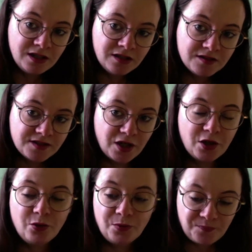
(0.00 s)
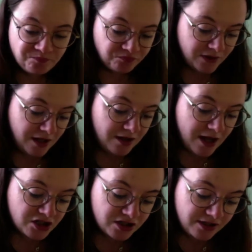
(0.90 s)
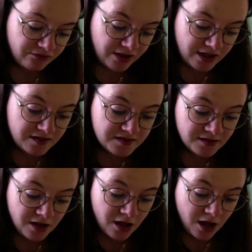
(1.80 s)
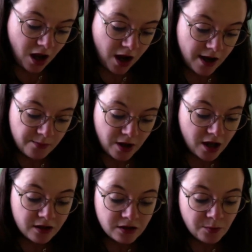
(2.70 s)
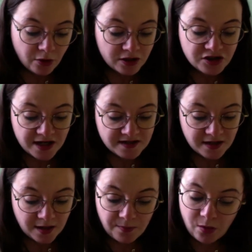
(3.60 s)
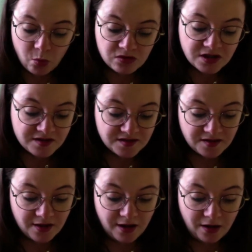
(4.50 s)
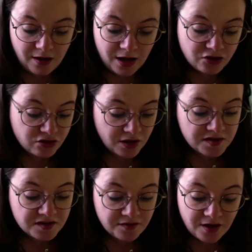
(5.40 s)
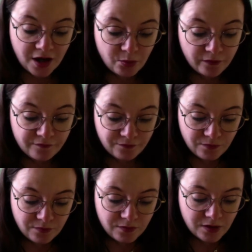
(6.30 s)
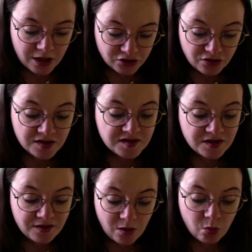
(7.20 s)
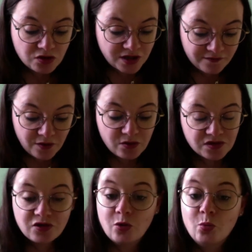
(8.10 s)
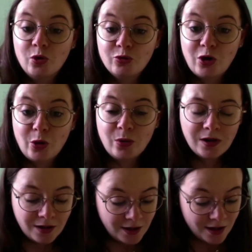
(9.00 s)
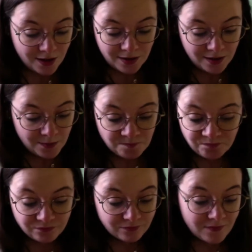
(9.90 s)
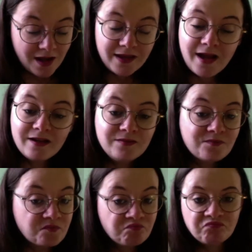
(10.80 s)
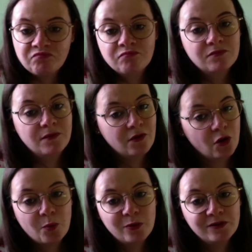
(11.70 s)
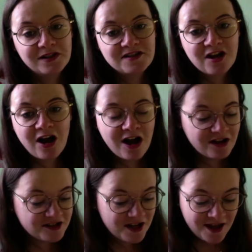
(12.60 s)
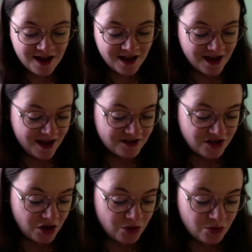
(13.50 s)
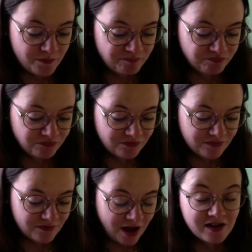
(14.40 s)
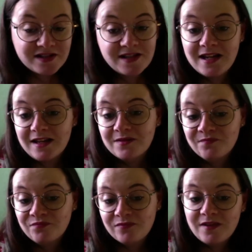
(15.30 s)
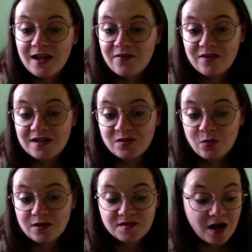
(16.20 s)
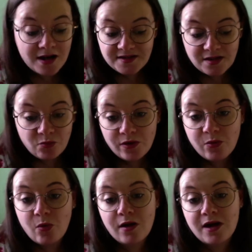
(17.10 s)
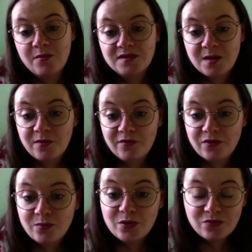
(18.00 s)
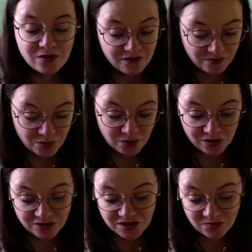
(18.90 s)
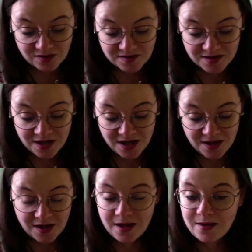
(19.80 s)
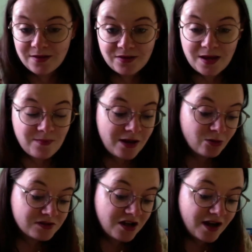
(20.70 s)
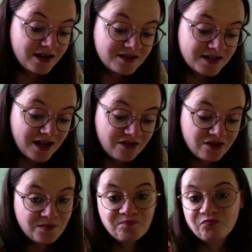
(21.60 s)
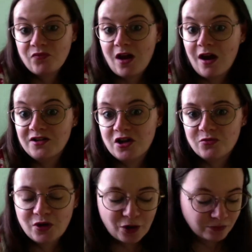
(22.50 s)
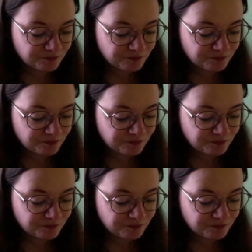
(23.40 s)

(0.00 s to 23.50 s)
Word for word: So it actually reads I'm unapologetic about what I desire and trust that I will and trust that what I focus on will grow. Again, not pull this card so I'll see if this one ties in with what comes up of the moon the moonology ones. They may all tie in together, I don't know.